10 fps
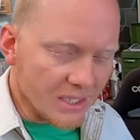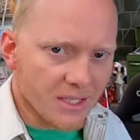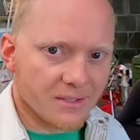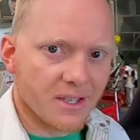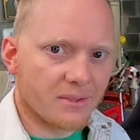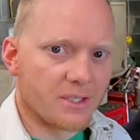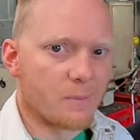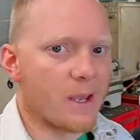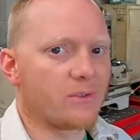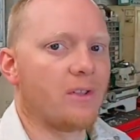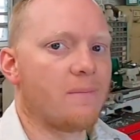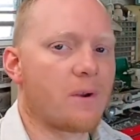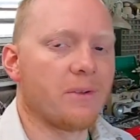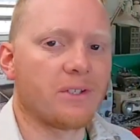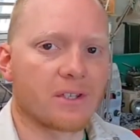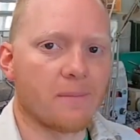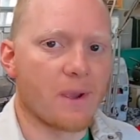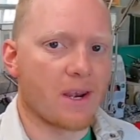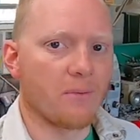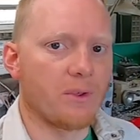it's nothing special. I'm probably just going to
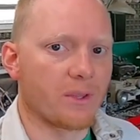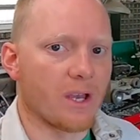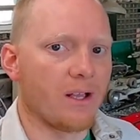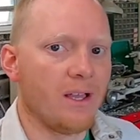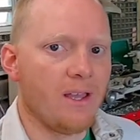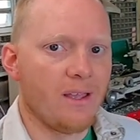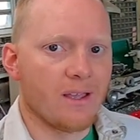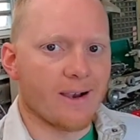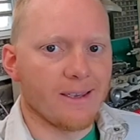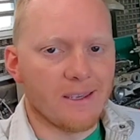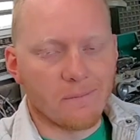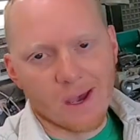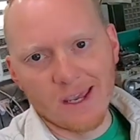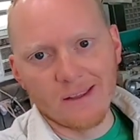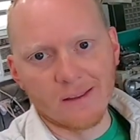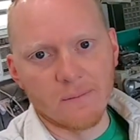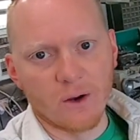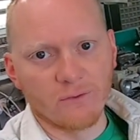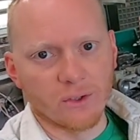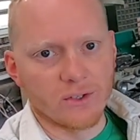paint it with high heat paint. The
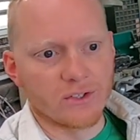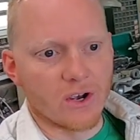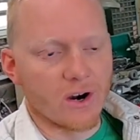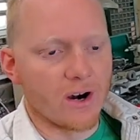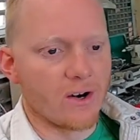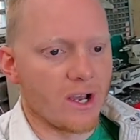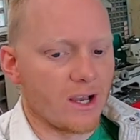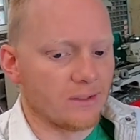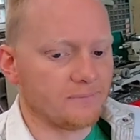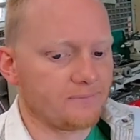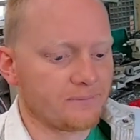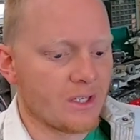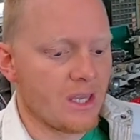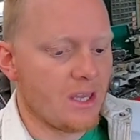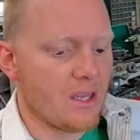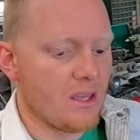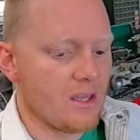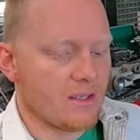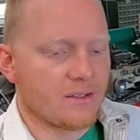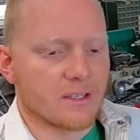mufflers are
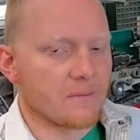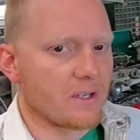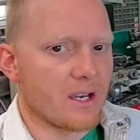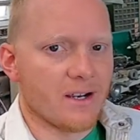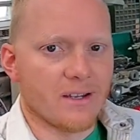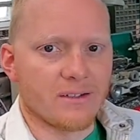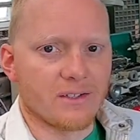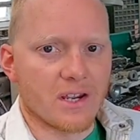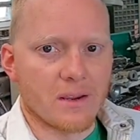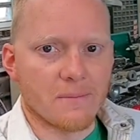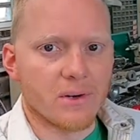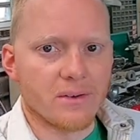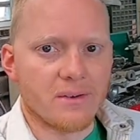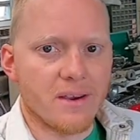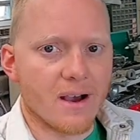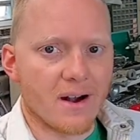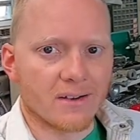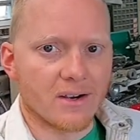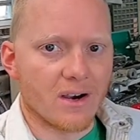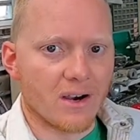some kind of chambered
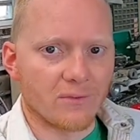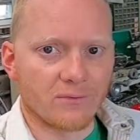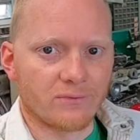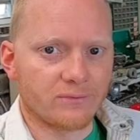knockoff